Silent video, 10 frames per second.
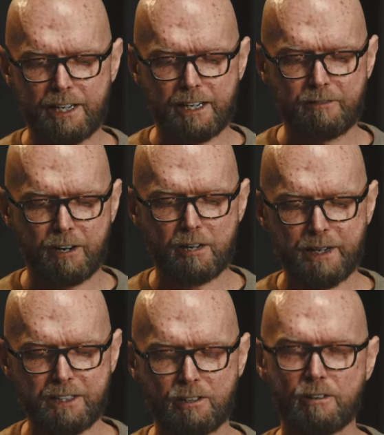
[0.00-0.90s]

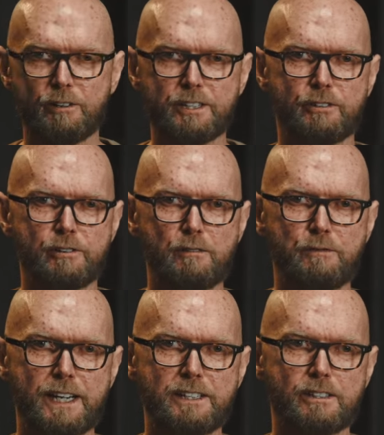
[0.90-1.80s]
environmental or external
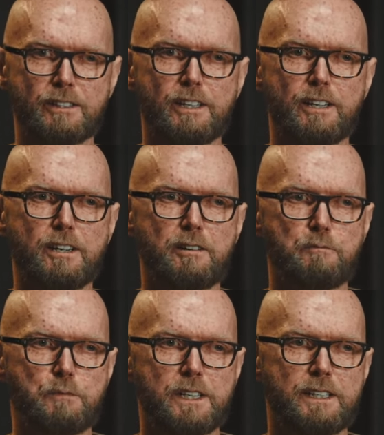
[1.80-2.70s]
factor,
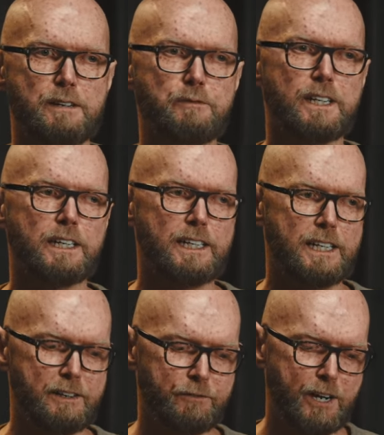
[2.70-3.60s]
but definitely
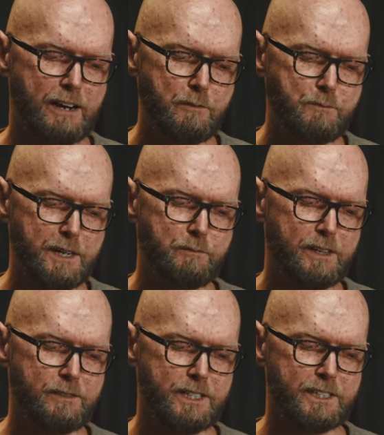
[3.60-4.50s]
if you have a big
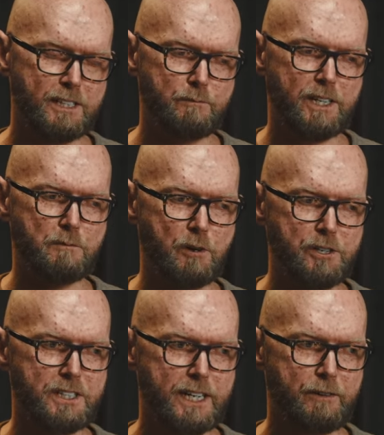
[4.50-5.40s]
PV system in a
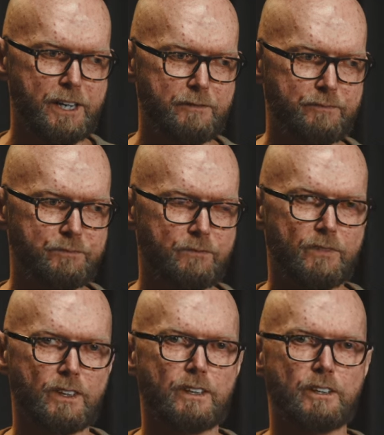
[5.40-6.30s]
moist area,
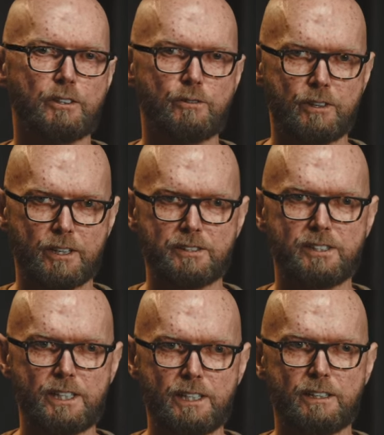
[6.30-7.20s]
you're going to
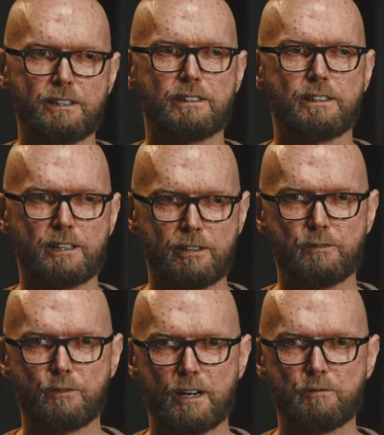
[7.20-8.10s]
see a lot
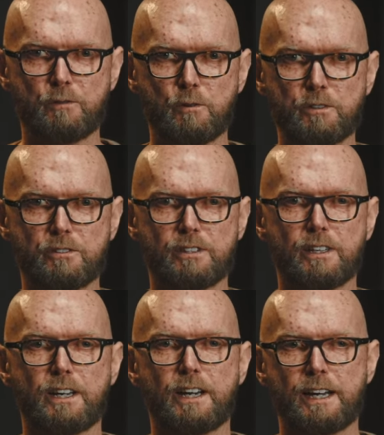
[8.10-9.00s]
of ground faults,
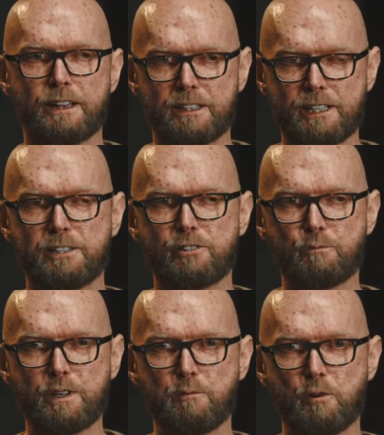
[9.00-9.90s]
and there tends
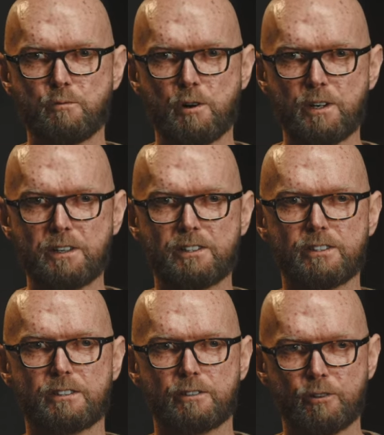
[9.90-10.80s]
to be more
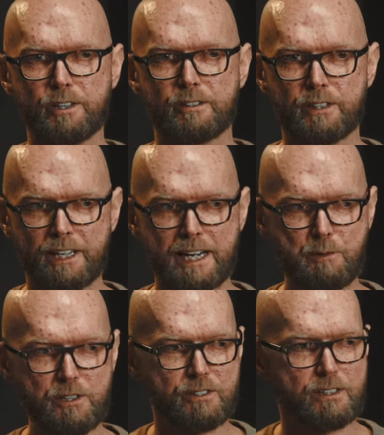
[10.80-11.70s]
rodents gnawing on the
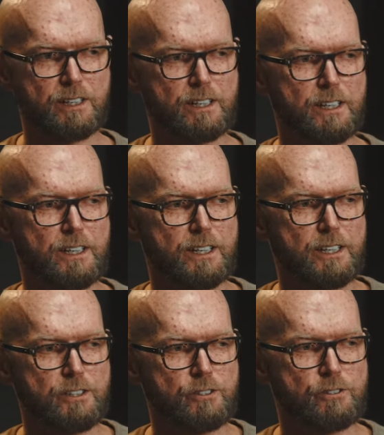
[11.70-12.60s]
cables.
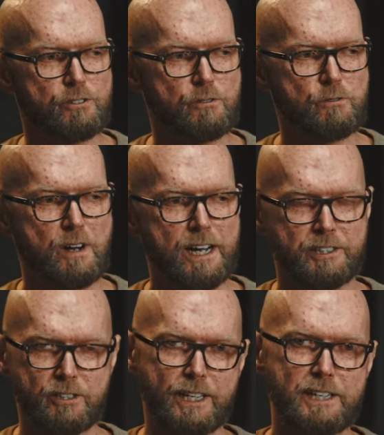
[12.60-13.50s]
So
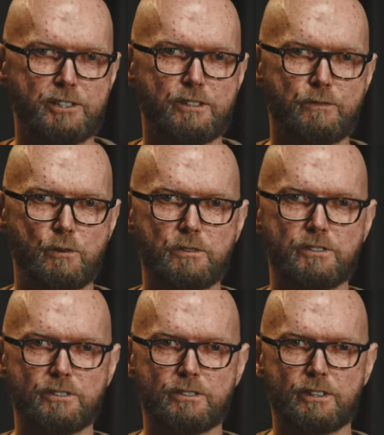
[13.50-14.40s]
isolation
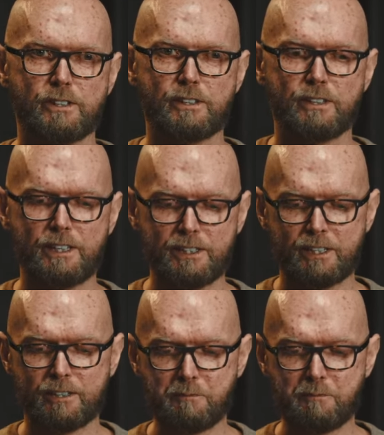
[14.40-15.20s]
faults is going to